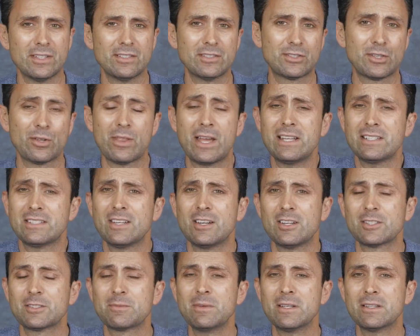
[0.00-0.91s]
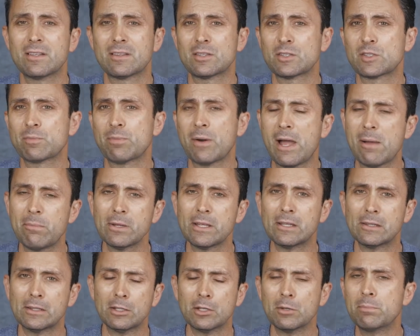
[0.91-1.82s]
And so that tells me that there's
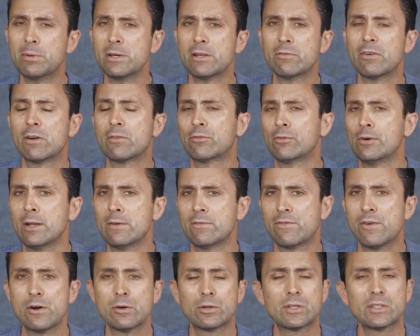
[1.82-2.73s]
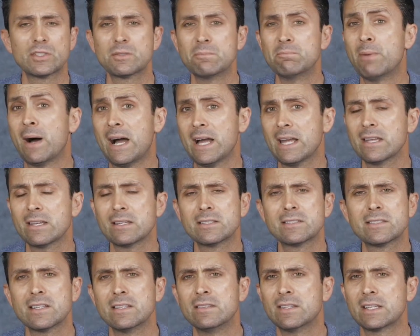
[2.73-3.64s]
probably a little bit of a front focus
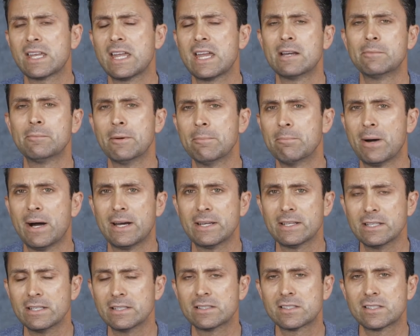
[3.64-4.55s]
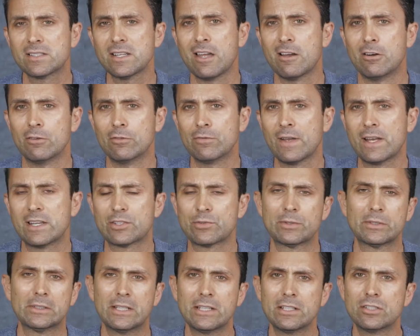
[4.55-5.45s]
bias in the camera body itself as
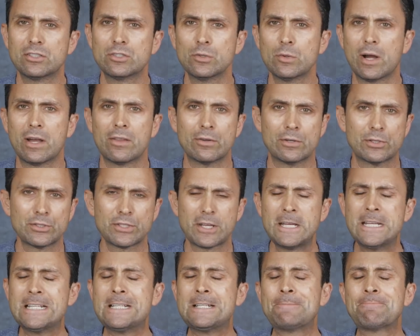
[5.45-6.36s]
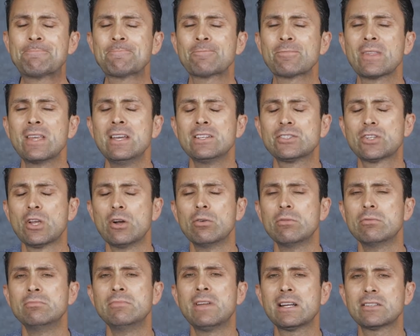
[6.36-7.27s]
related to others.
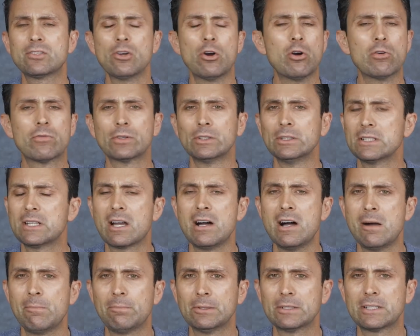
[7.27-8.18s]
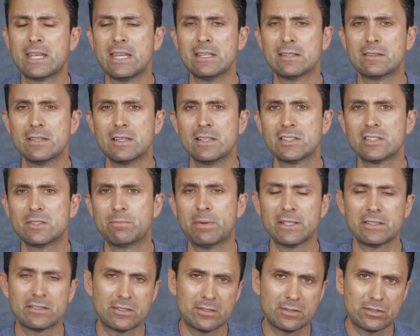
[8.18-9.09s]
So not to overly complicate this,
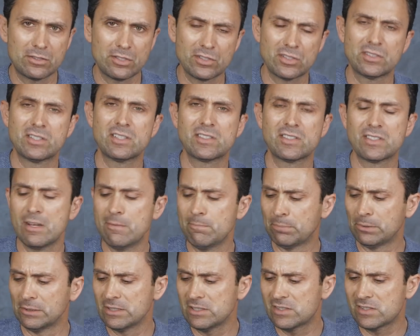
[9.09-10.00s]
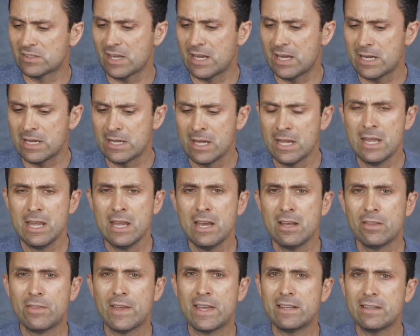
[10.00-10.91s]
but just to simply say
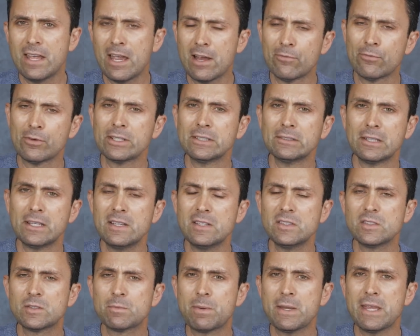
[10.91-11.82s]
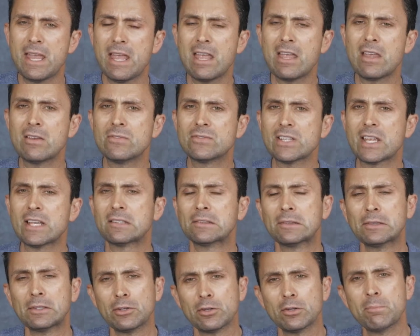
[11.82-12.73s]
that every lens behaves a
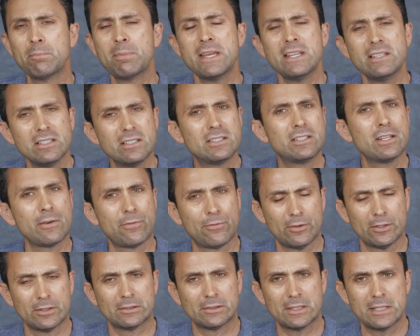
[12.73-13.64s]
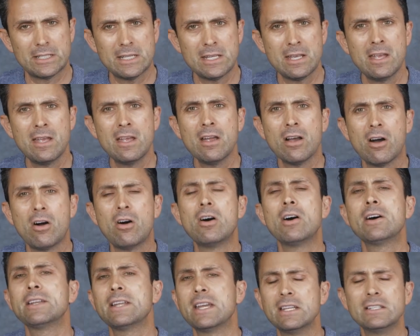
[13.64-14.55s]
little bit differently
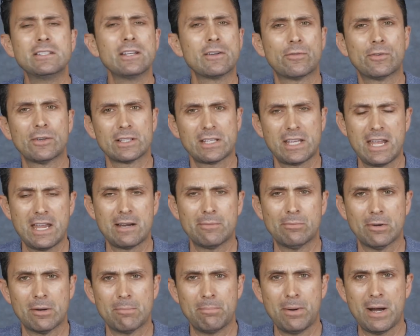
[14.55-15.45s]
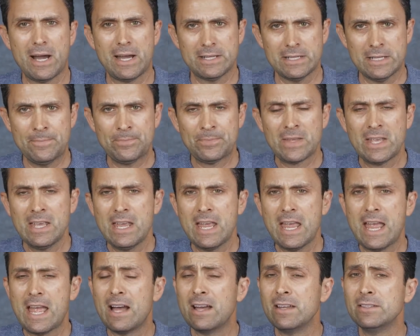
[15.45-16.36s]
on a different camera body.
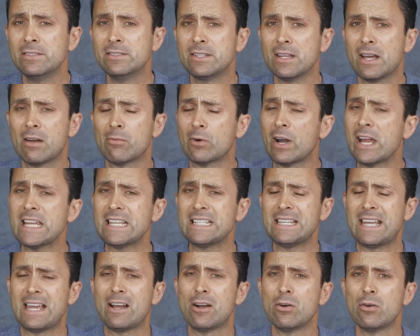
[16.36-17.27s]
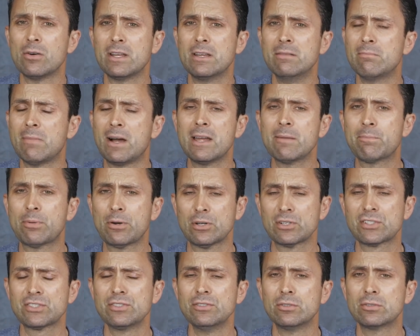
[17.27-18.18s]
And right now in my
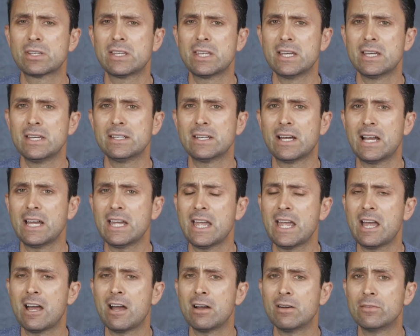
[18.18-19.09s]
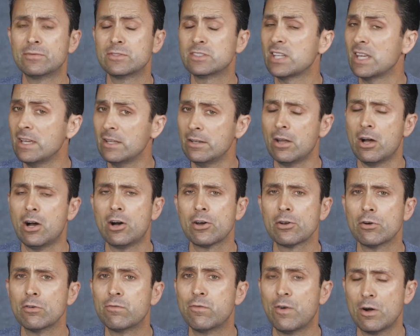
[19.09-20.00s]
personal kit, I have 10
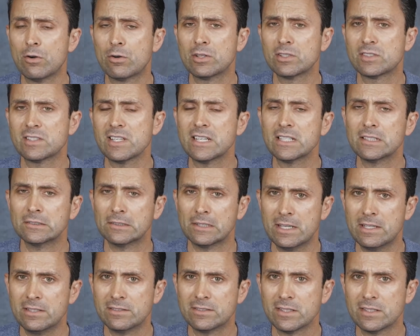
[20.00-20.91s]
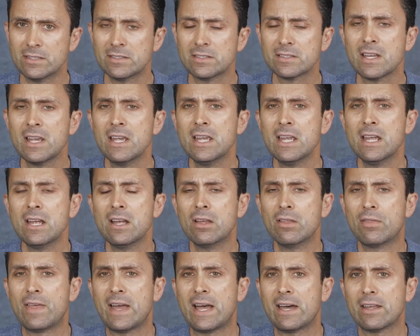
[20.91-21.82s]
autofocusing lenses
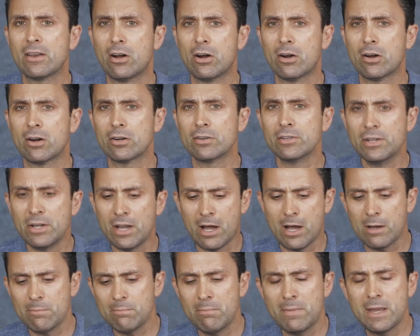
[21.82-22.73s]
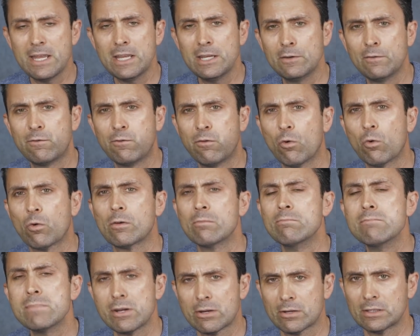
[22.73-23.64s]
that are not made for
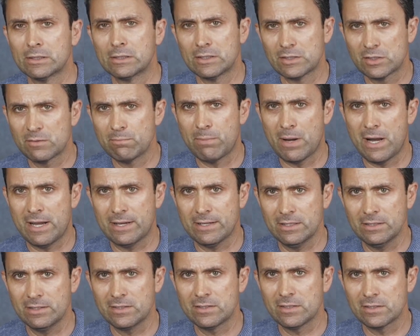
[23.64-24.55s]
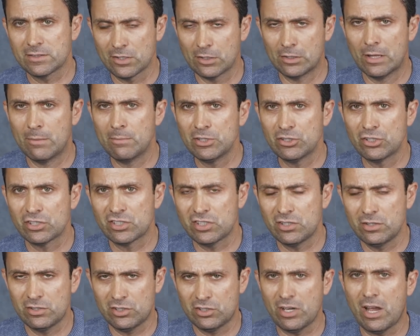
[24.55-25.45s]
mirrorless bodies. So let me
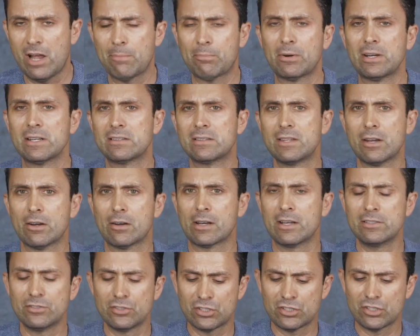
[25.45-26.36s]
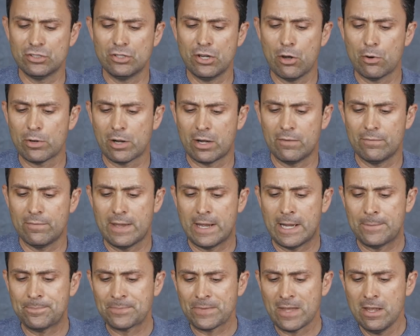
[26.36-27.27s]
just stop right there and just note on
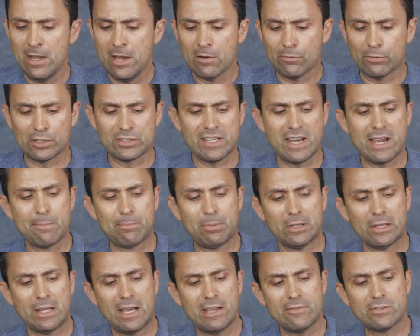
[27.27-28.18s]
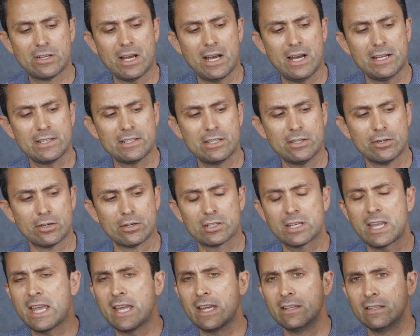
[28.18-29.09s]
that. For example, I've got here
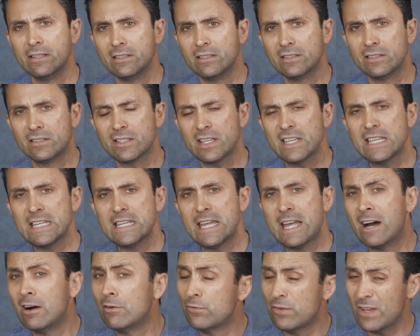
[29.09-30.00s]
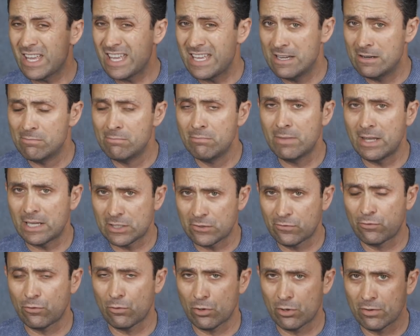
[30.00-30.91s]
Canon's EF-M, that's
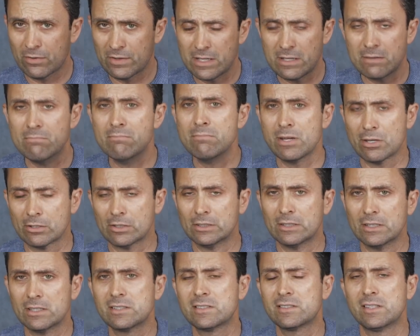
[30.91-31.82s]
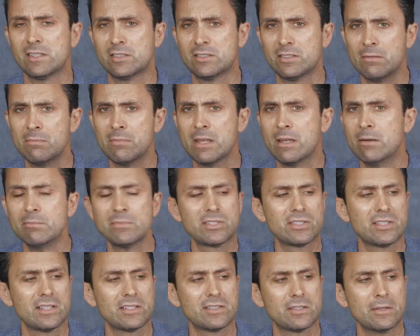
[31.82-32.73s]
for the mirrorless system, M
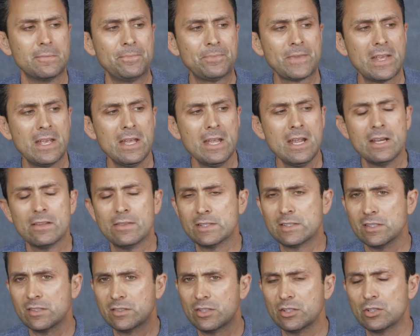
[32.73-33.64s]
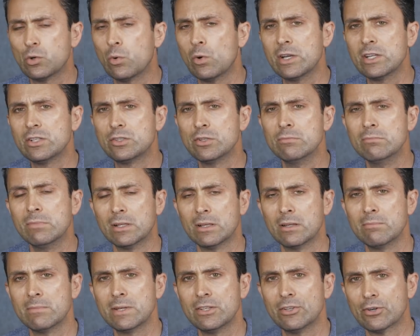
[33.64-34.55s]
system. This is the
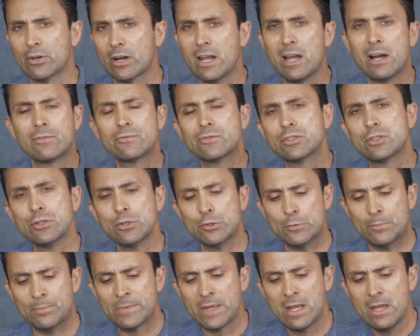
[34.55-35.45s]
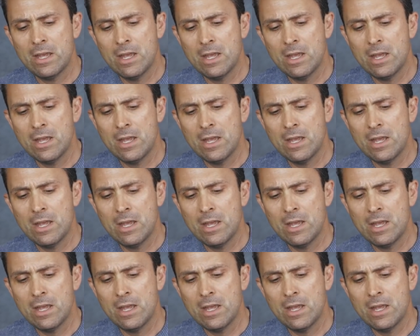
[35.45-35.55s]
22mm f2.